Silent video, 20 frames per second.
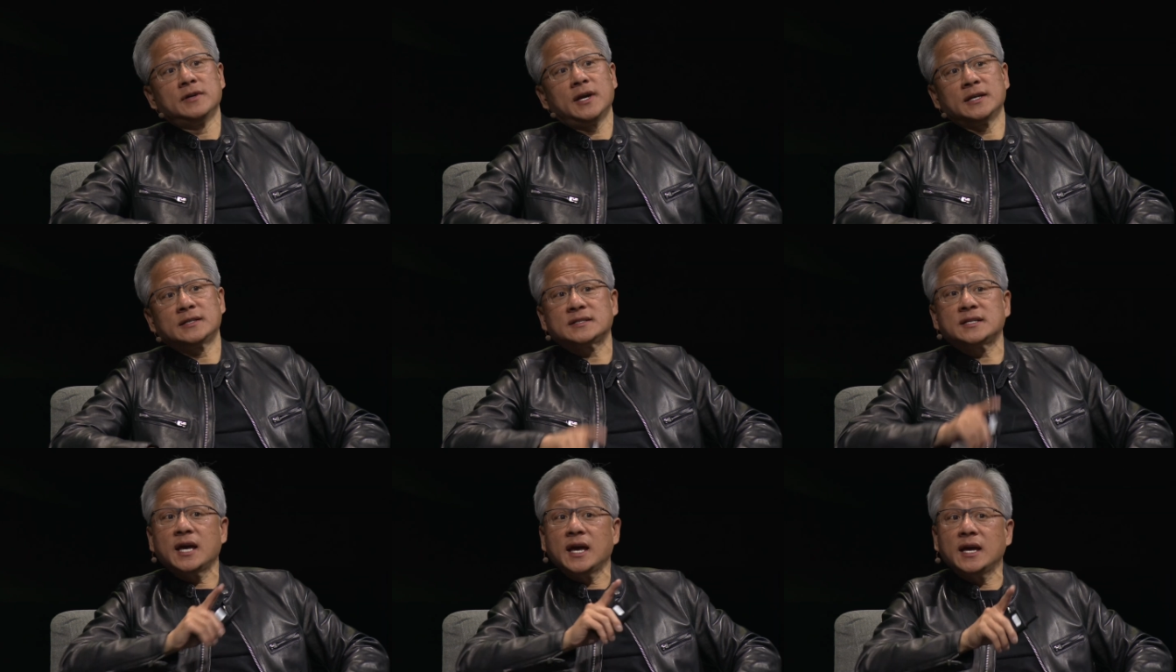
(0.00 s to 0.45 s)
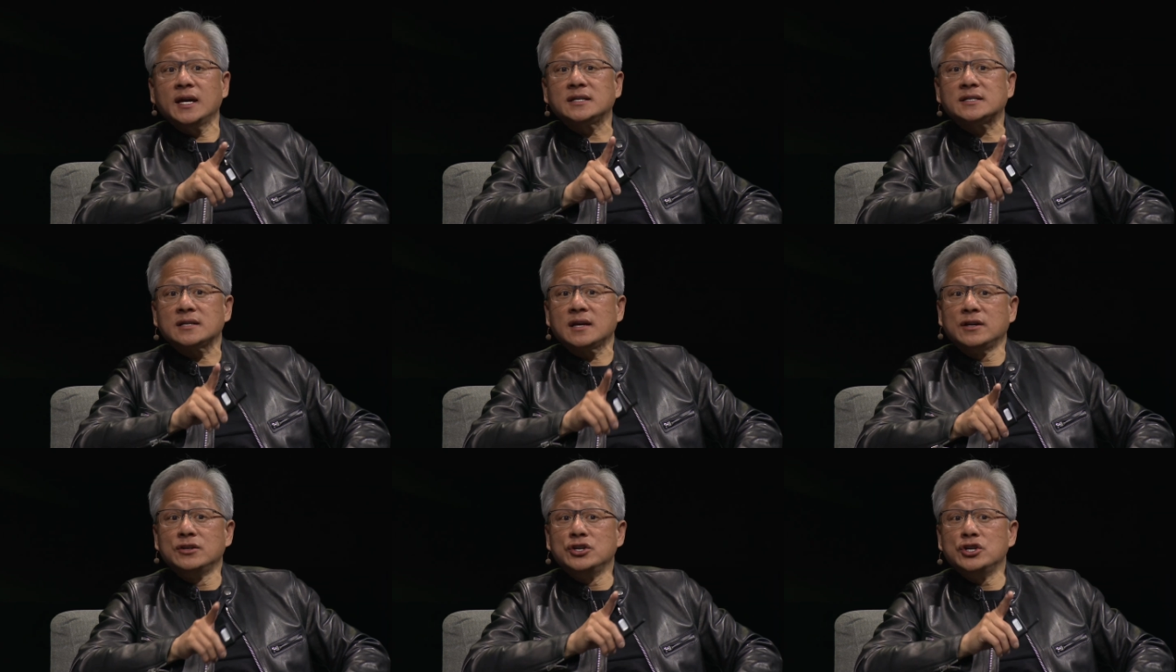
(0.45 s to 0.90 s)
It
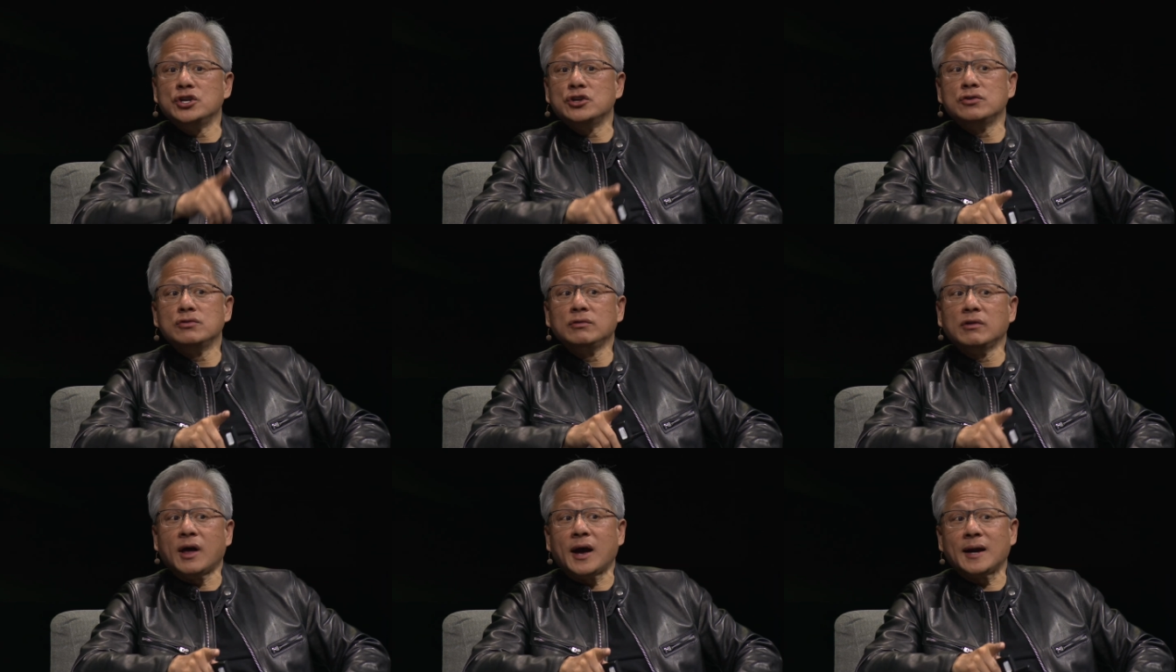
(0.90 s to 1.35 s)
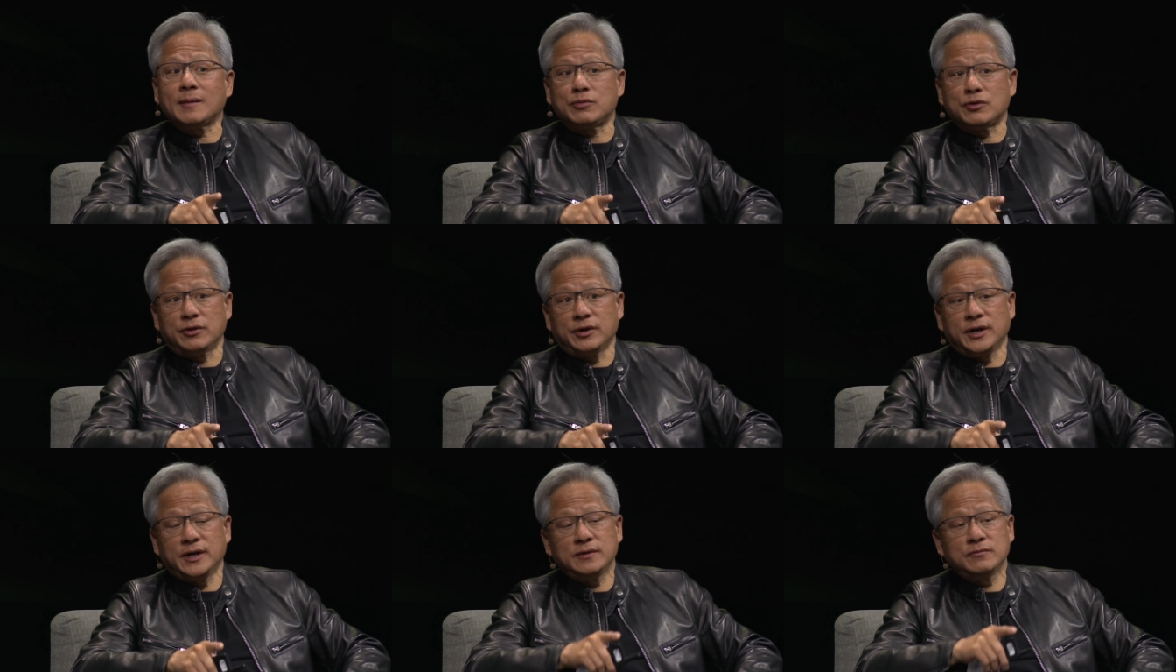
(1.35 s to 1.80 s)
takes a new
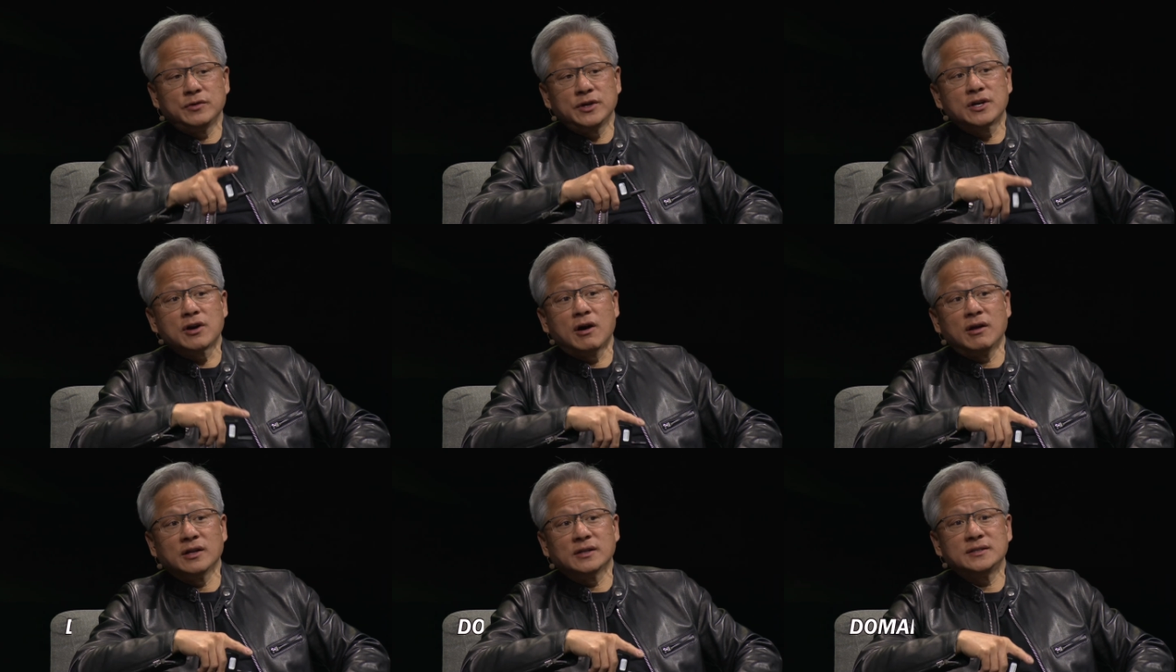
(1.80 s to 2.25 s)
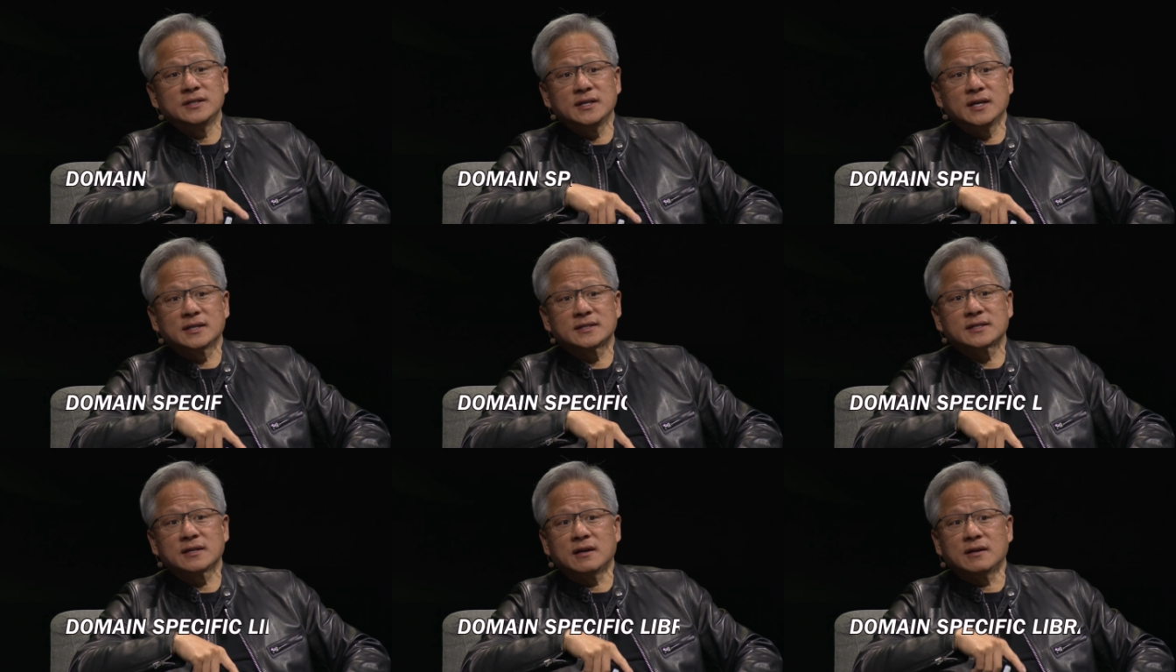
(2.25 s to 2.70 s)
library, we call it
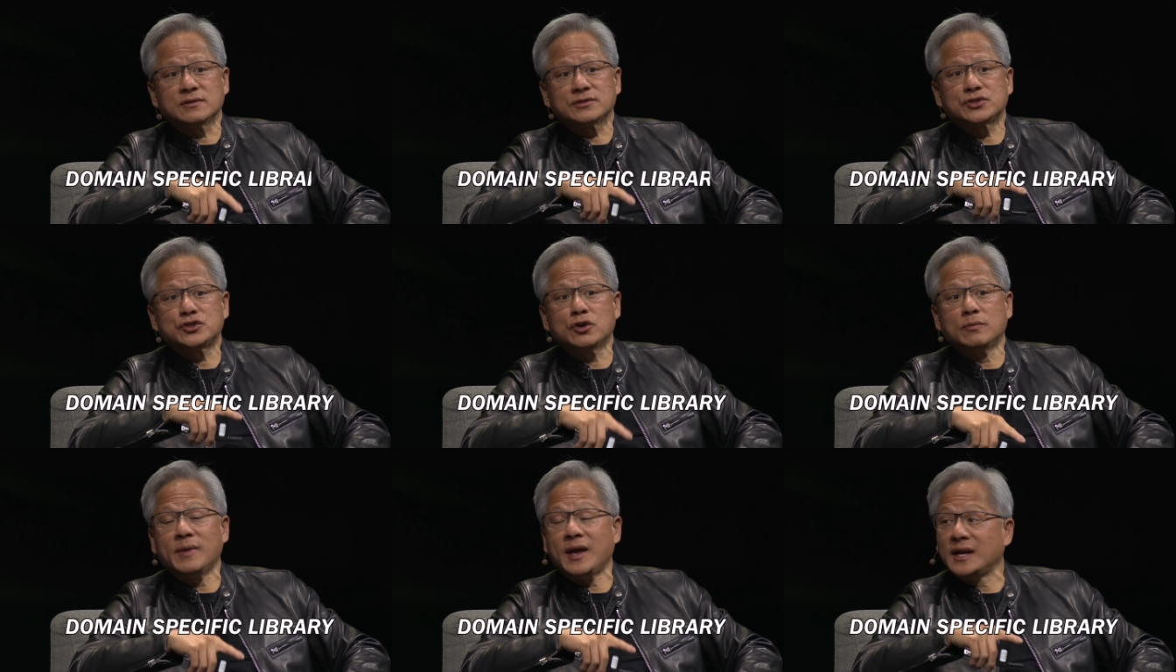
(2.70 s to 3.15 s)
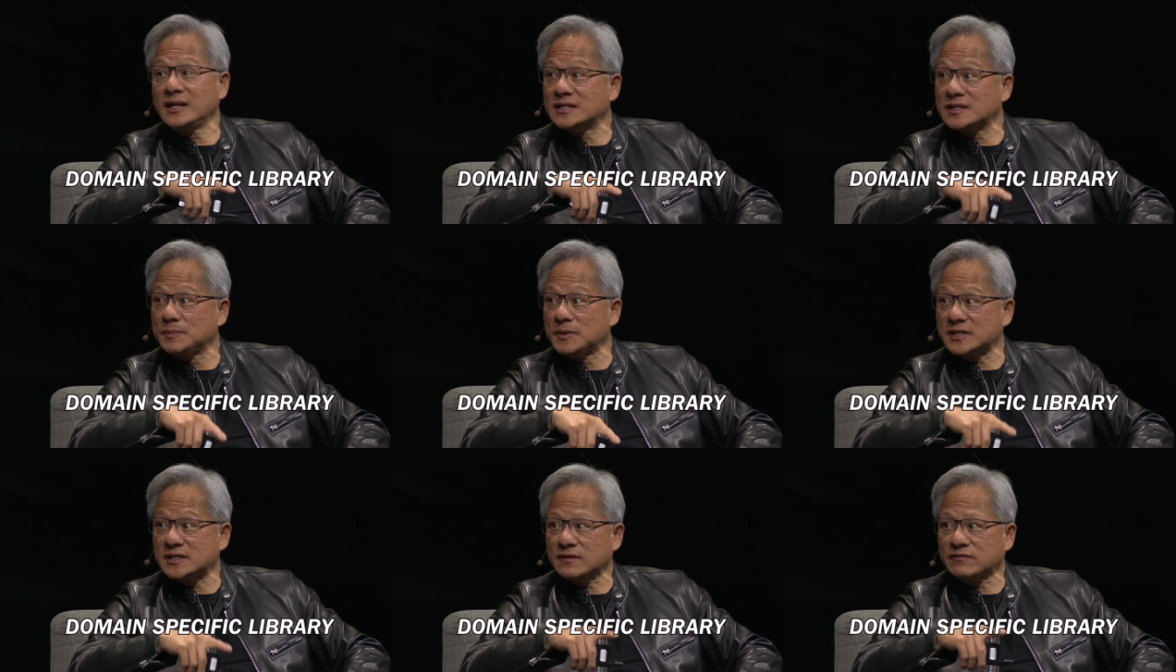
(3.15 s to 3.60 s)
DSLs,
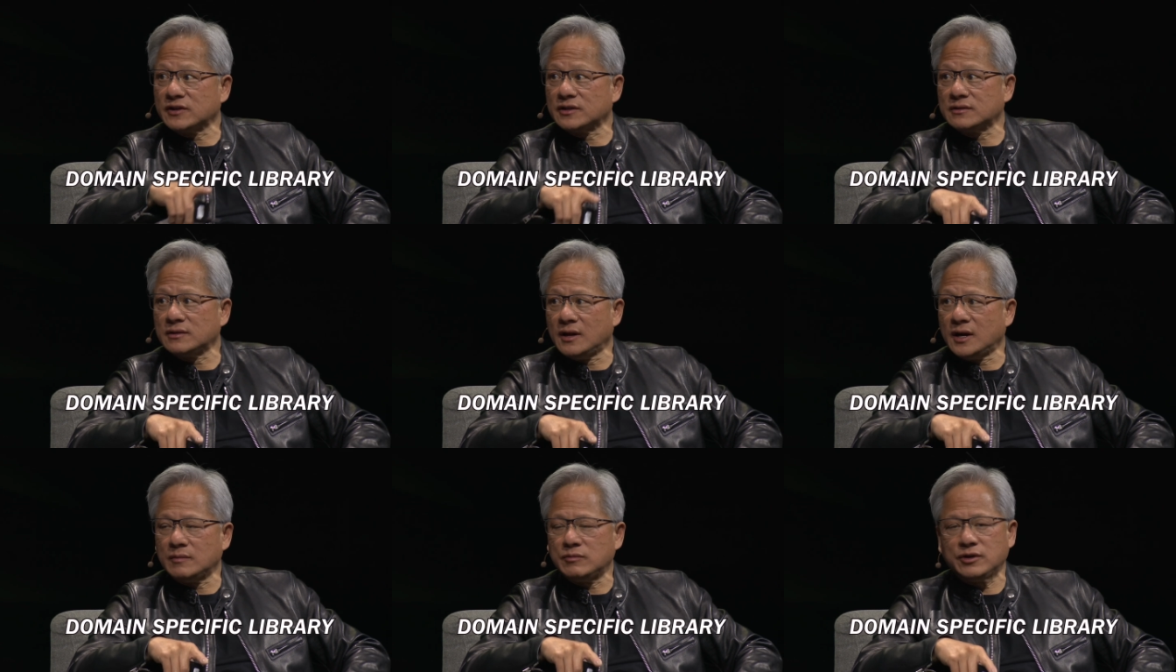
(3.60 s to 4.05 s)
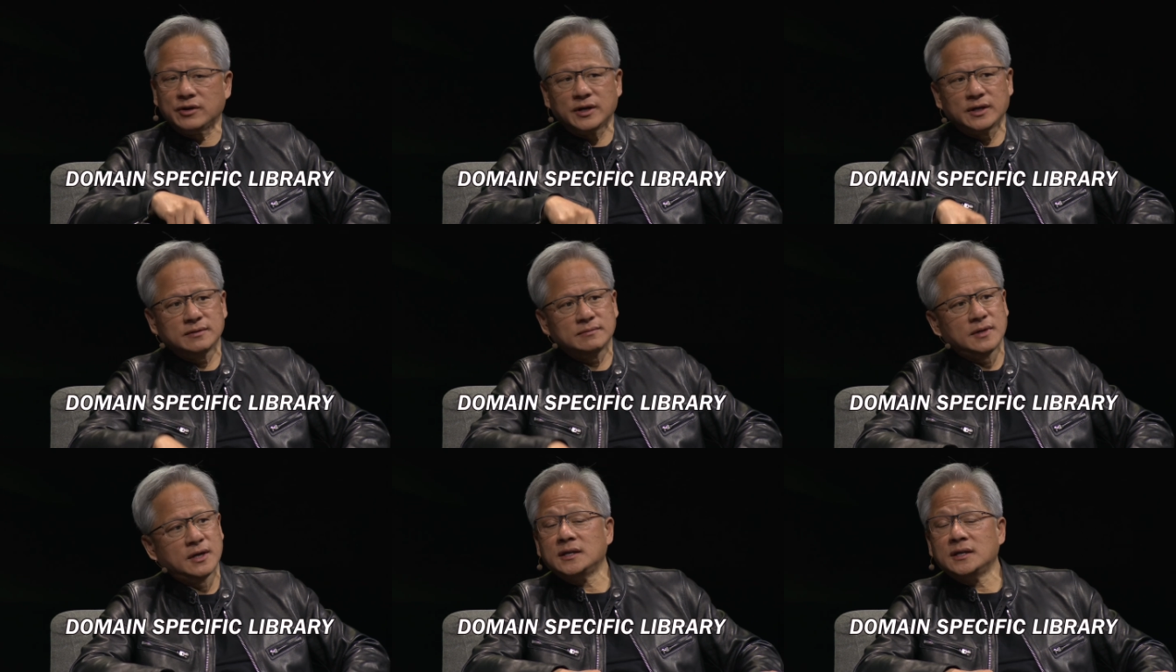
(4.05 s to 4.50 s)
domain-specific library.